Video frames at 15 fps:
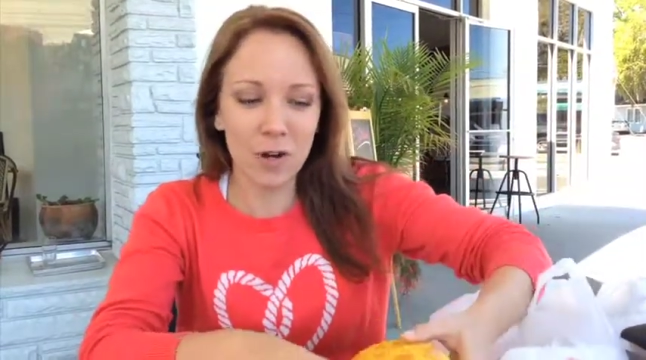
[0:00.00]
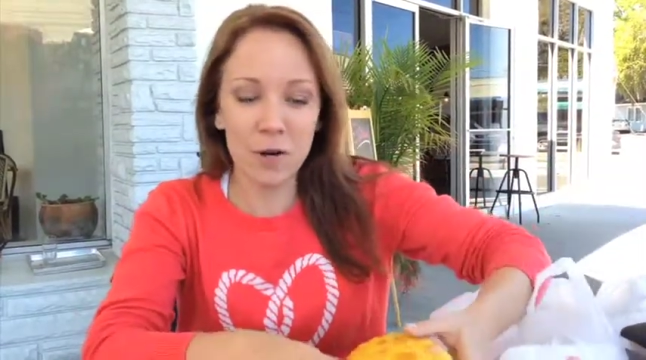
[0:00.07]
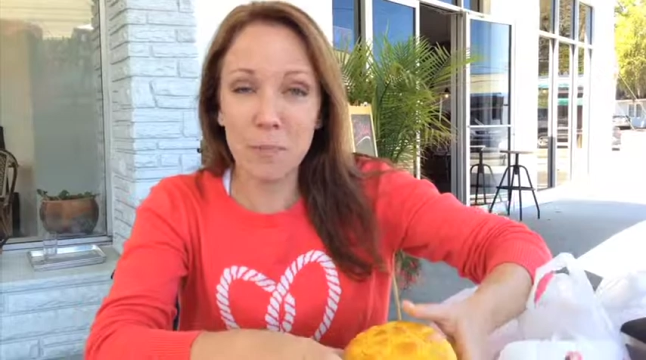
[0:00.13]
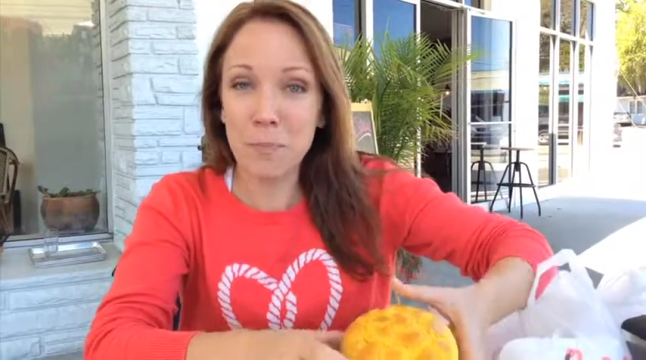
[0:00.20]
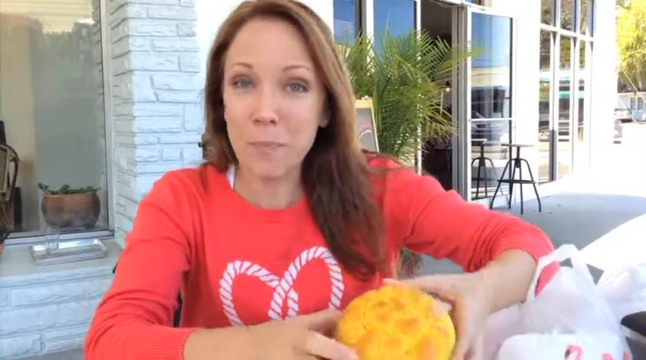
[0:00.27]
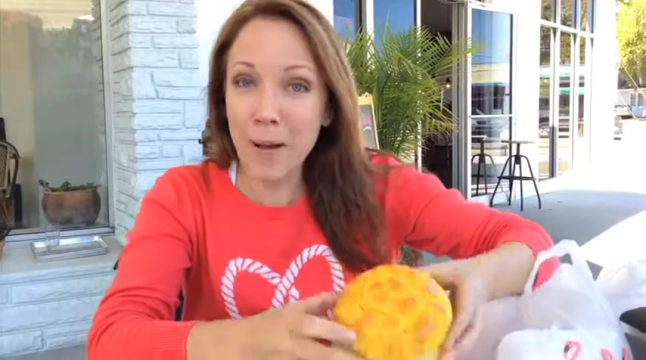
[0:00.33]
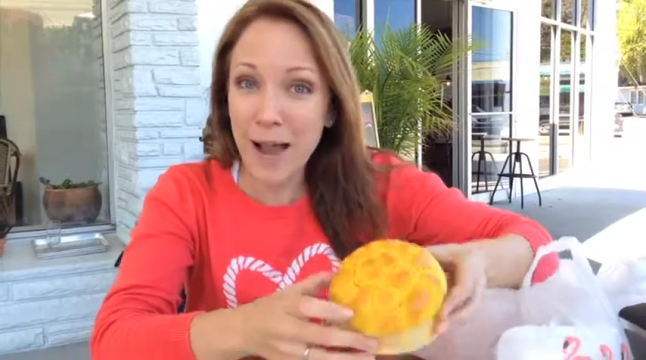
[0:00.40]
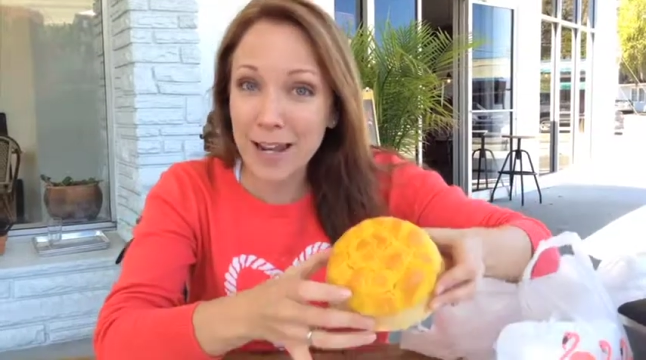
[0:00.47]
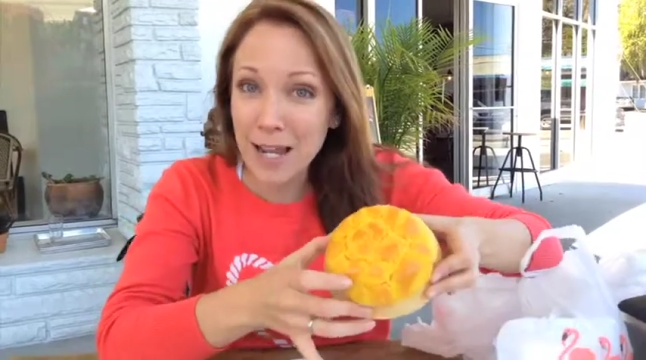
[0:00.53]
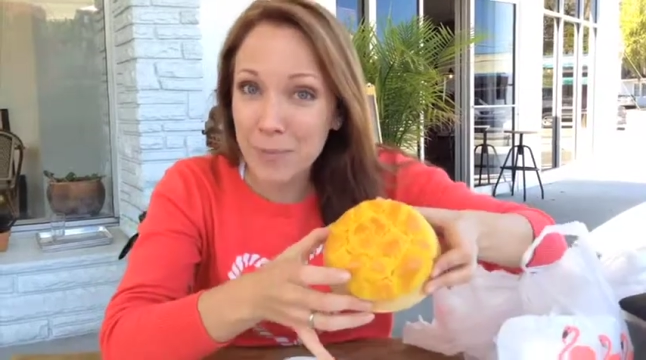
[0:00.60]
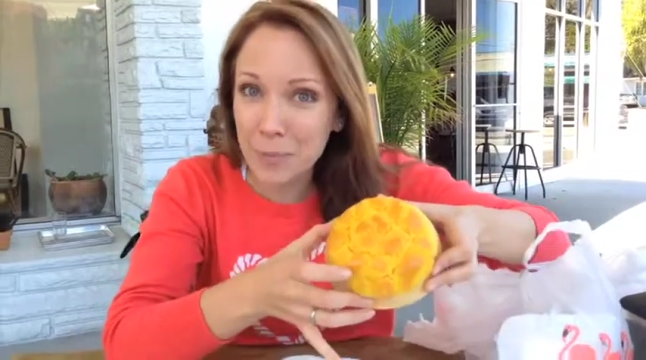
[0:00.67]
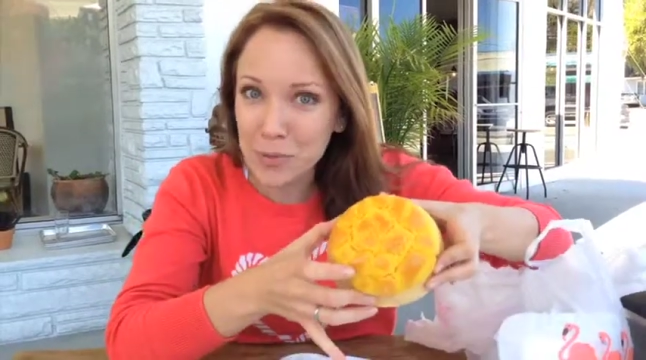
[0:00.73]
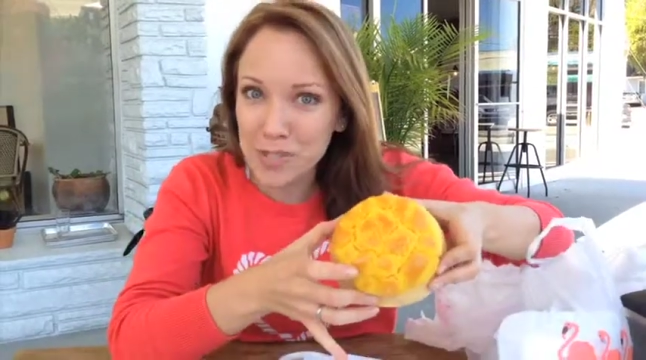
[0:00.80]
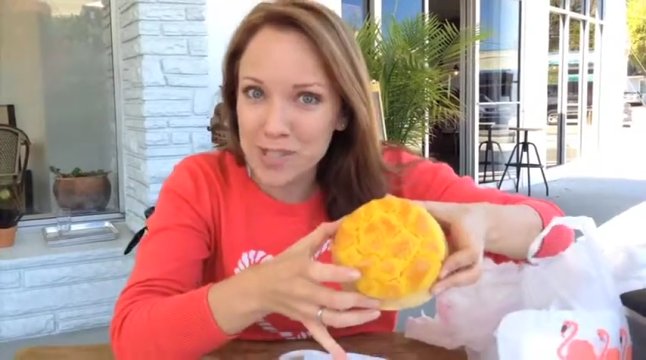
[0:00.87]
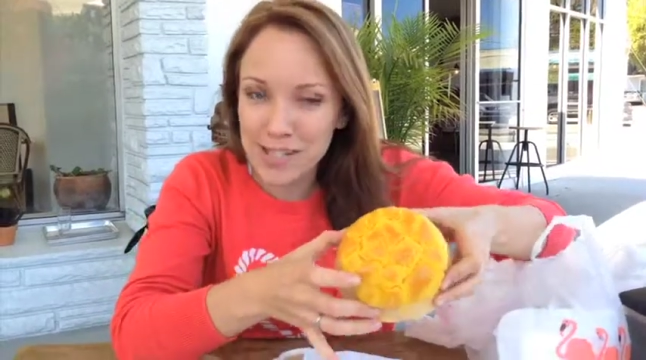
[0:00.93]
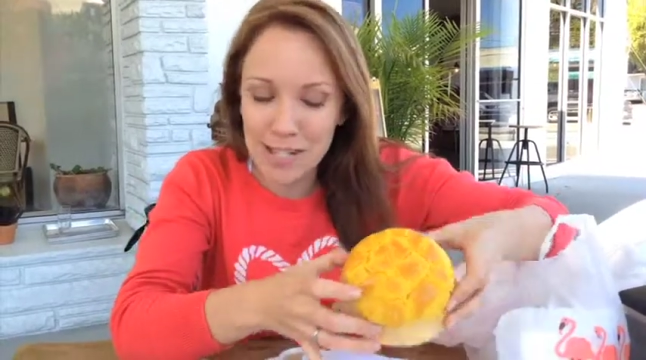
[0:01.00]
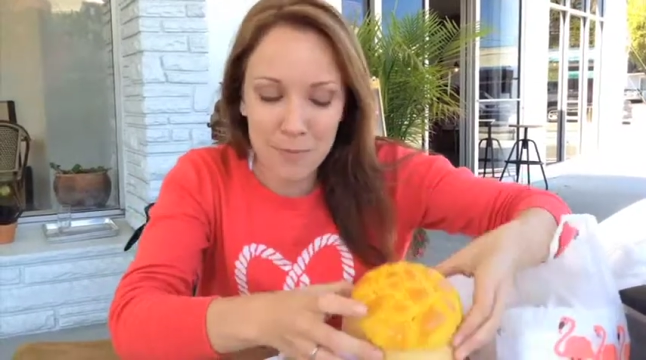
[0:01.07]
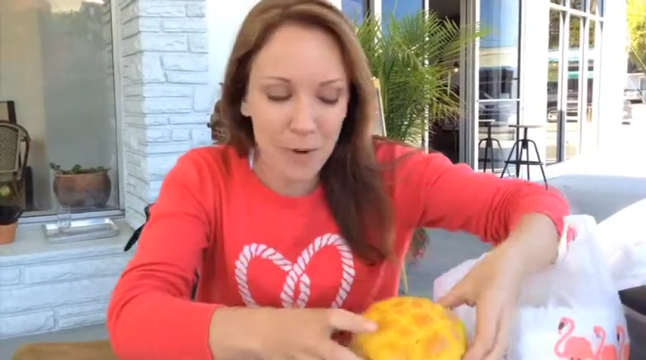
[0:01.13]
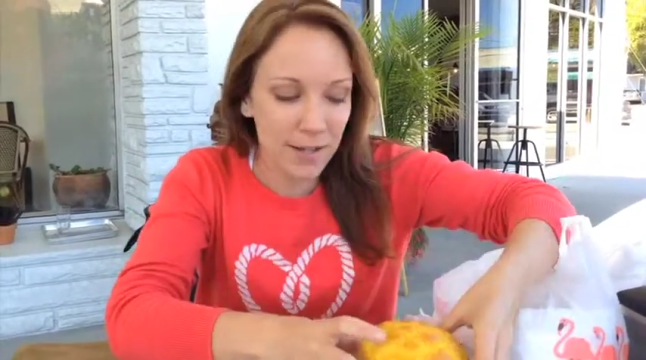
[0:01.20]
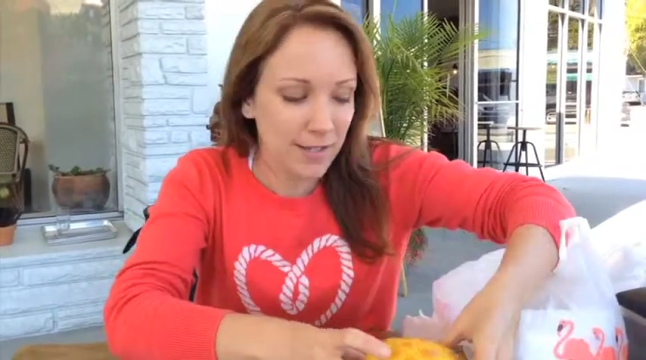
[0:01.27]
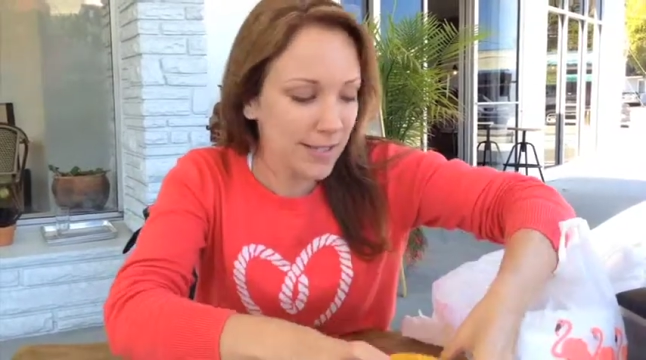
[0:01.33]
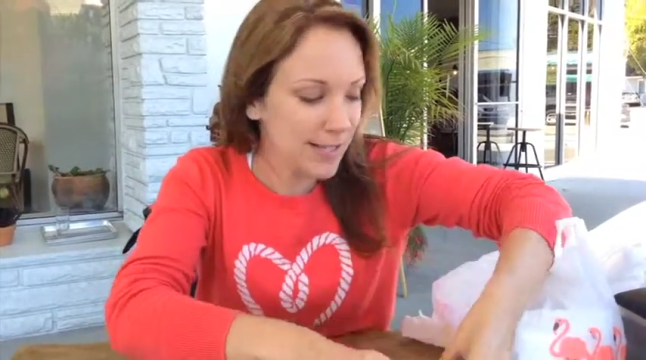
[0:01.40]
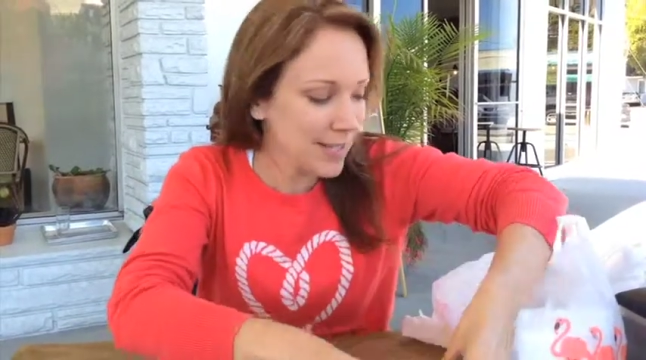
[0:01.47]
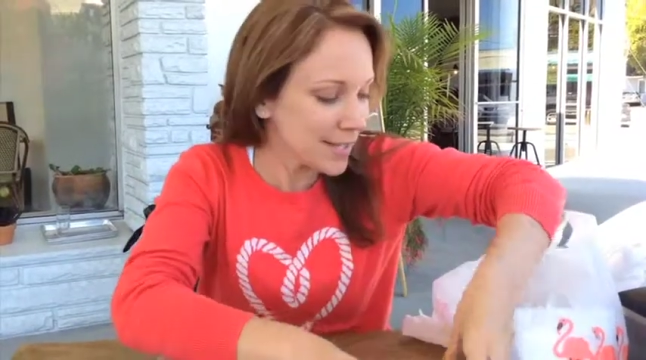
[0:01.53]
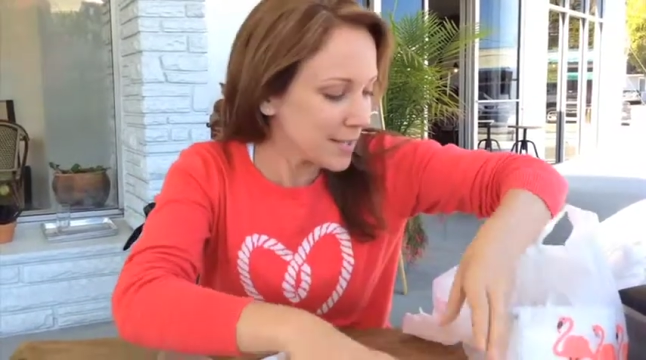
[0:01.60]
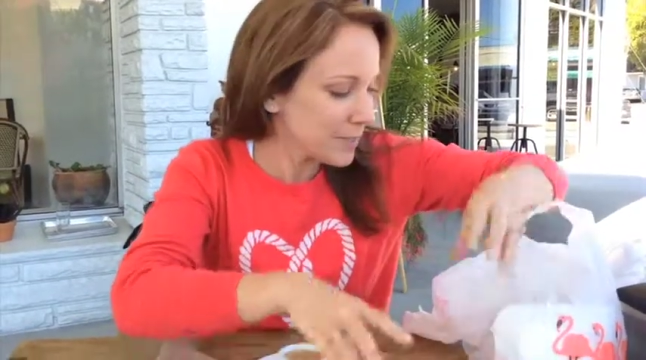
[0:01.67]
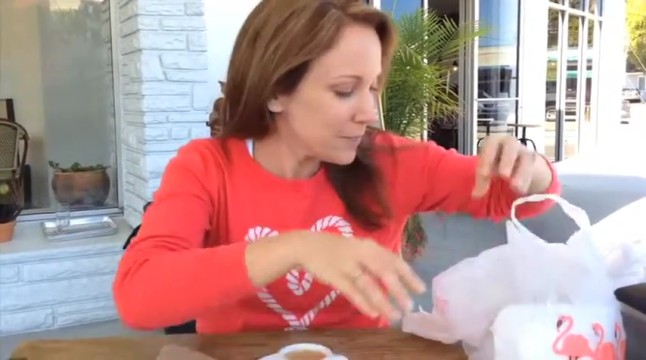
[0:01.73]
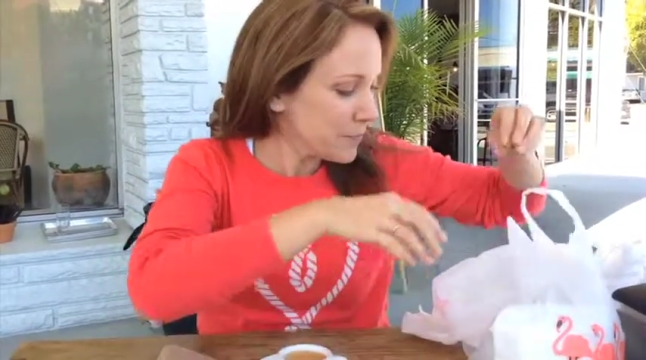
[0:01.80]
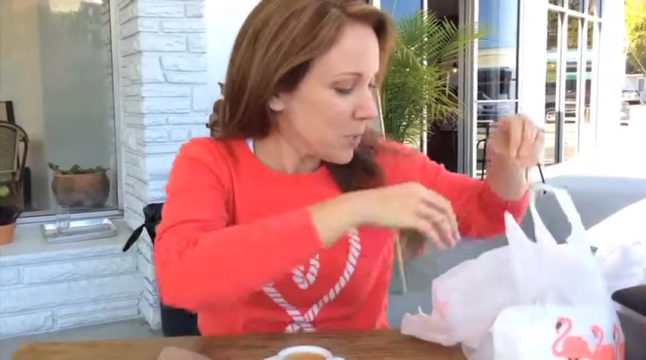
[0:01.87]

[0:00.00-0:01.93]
our pineapple sticky buns.